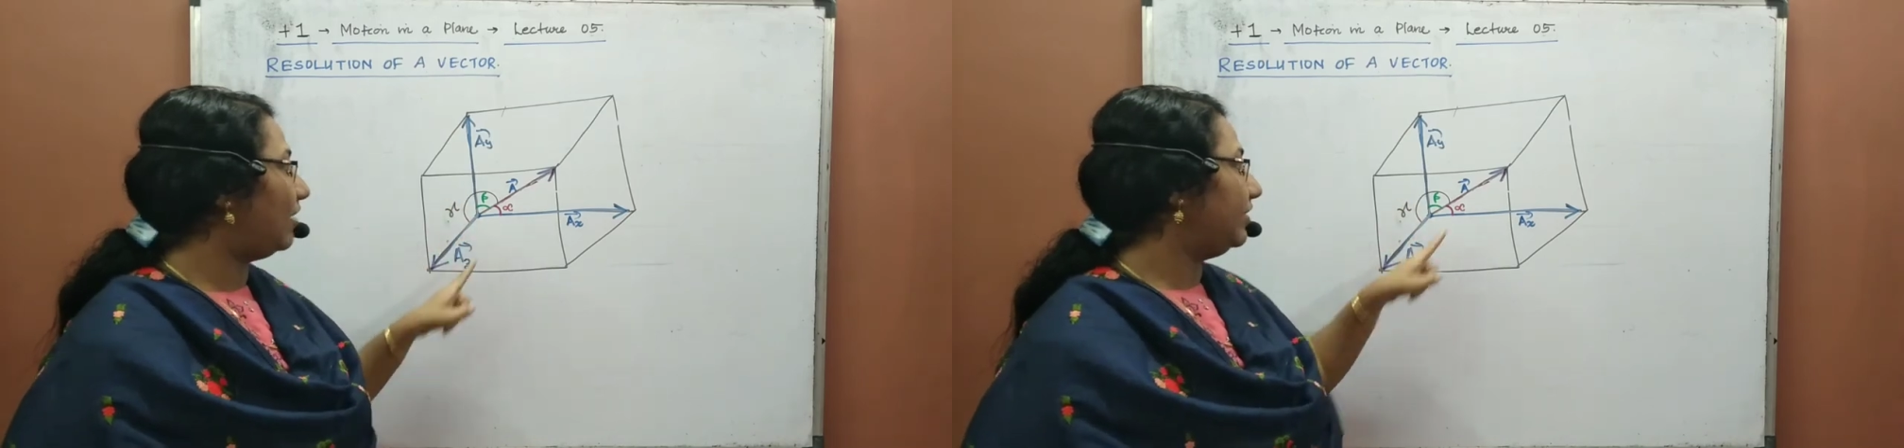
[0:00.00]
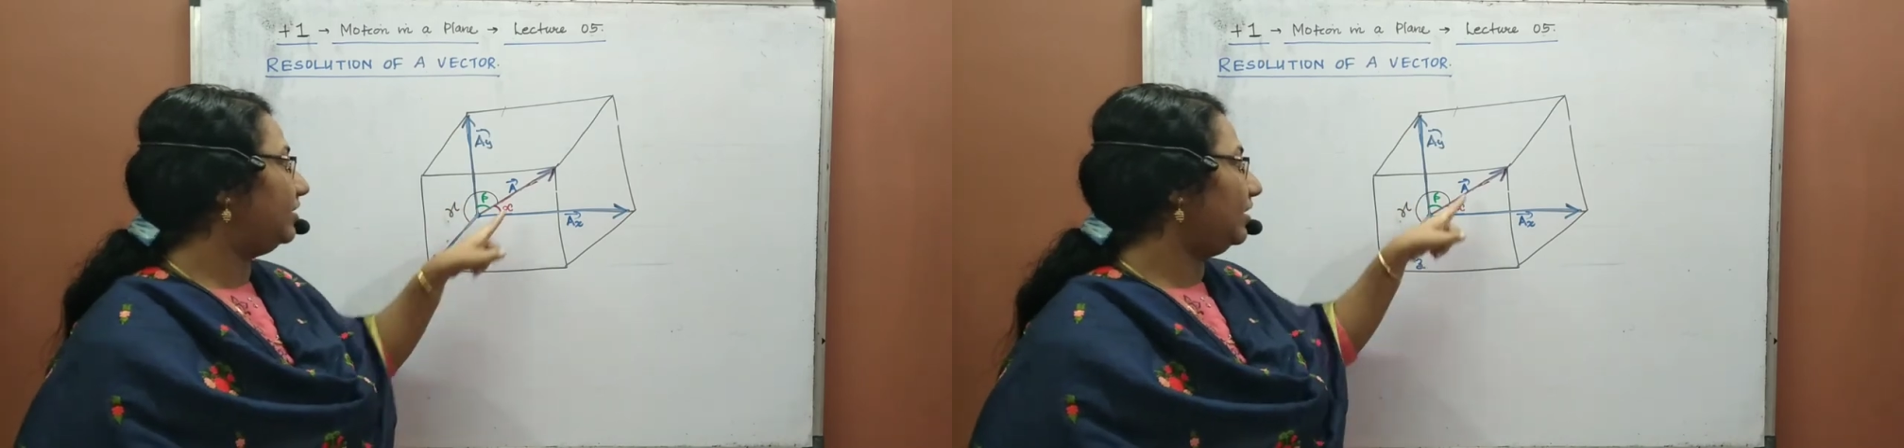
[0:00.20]

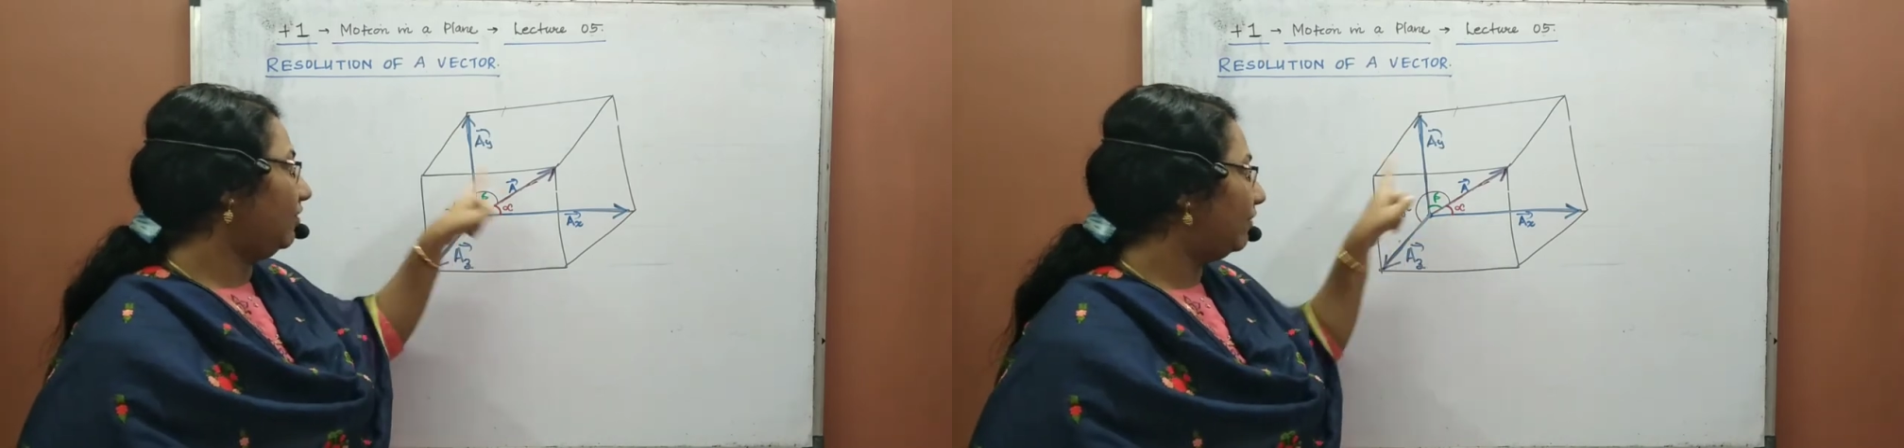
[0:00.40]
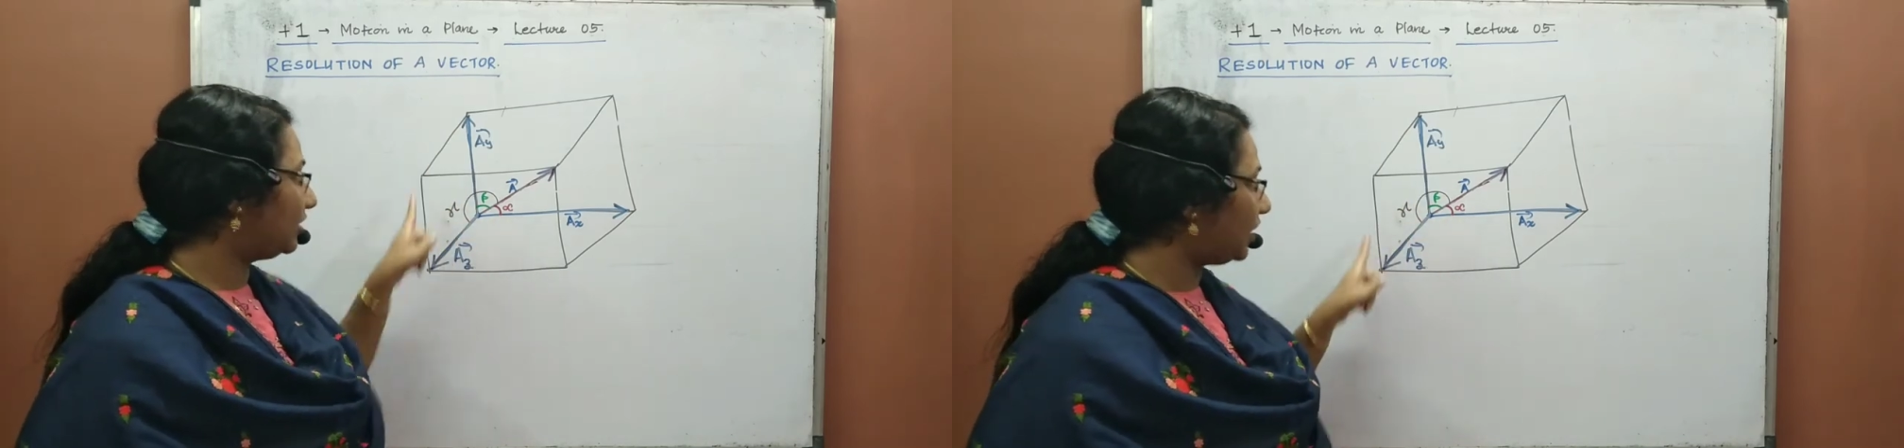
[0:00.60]
with the
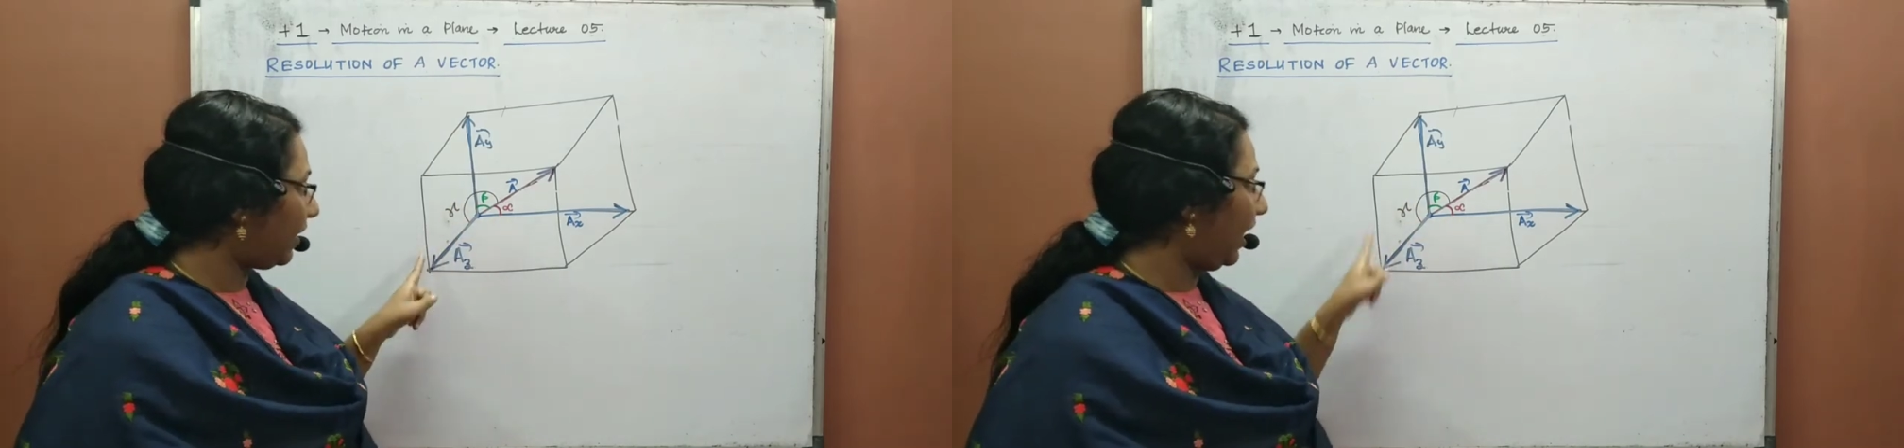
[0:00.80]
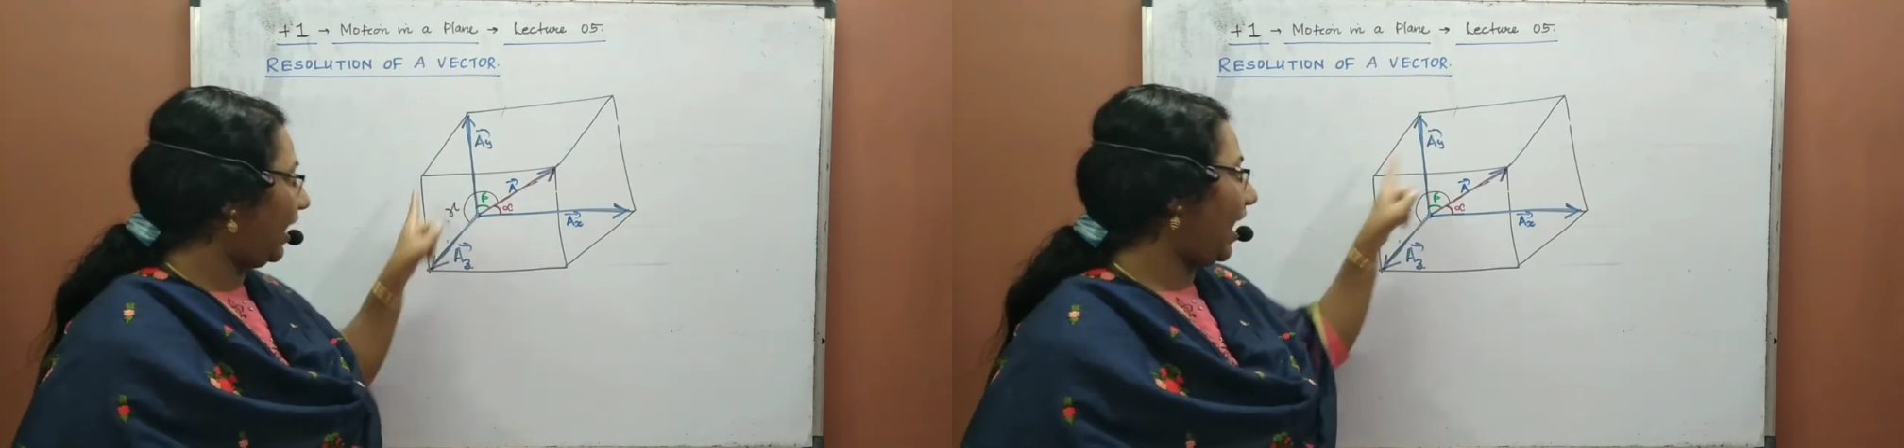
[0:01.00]
vector
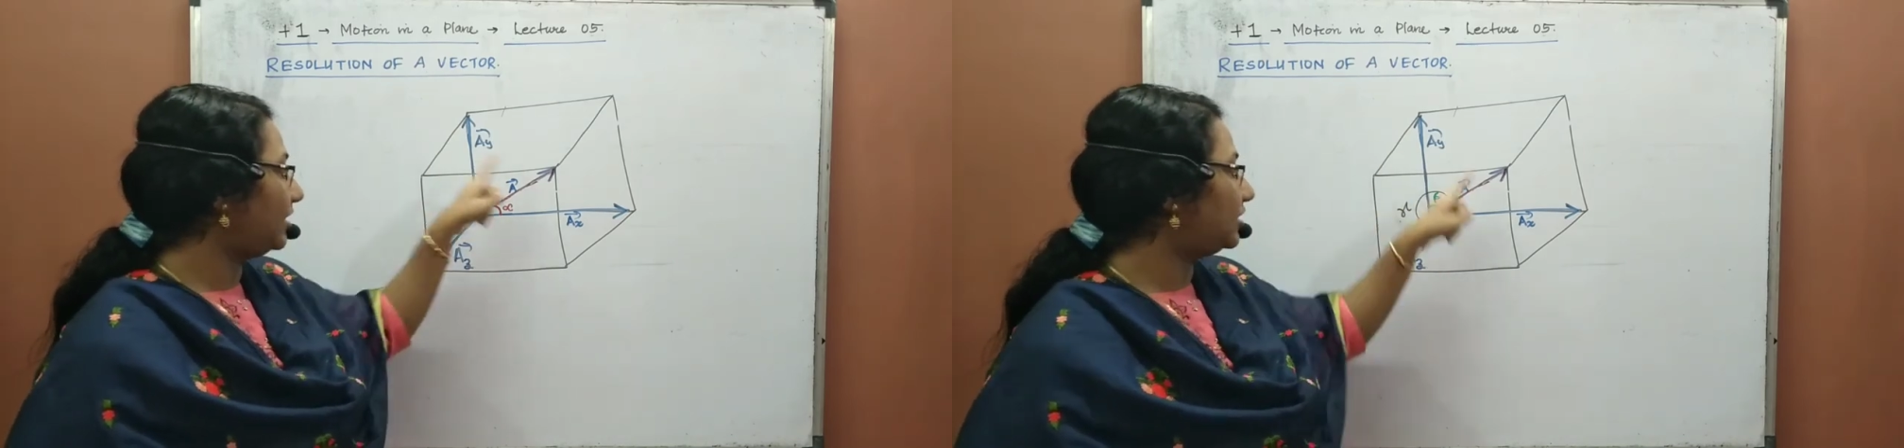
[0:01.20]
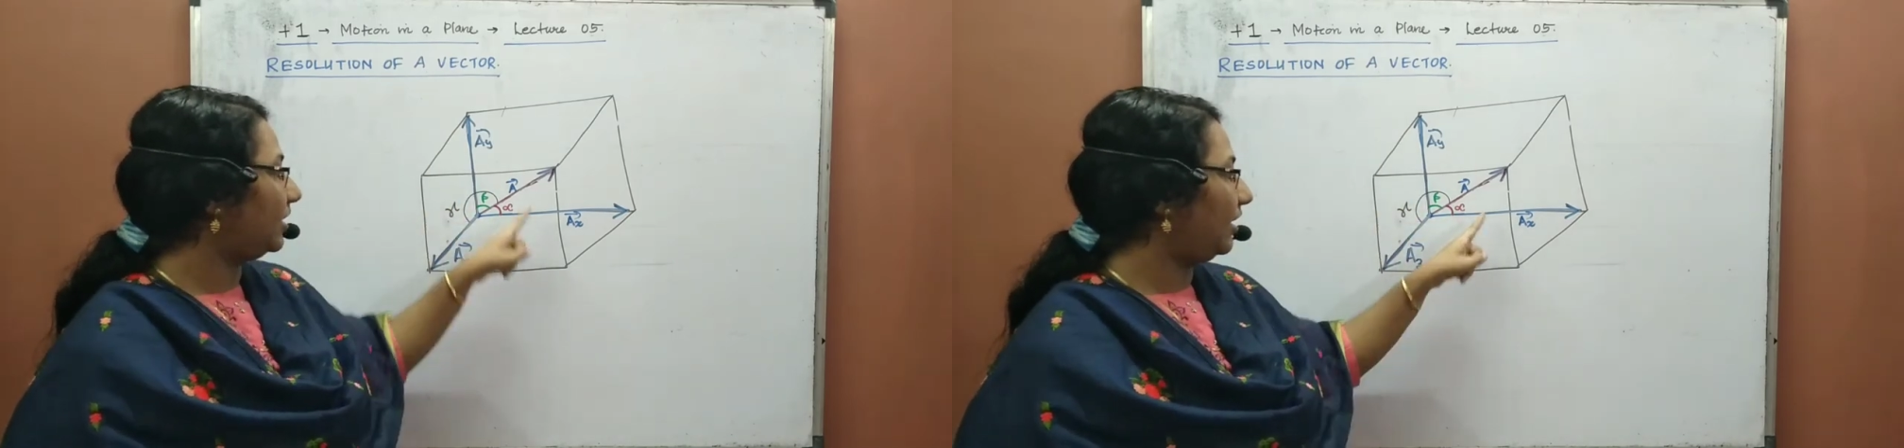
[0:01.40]
A and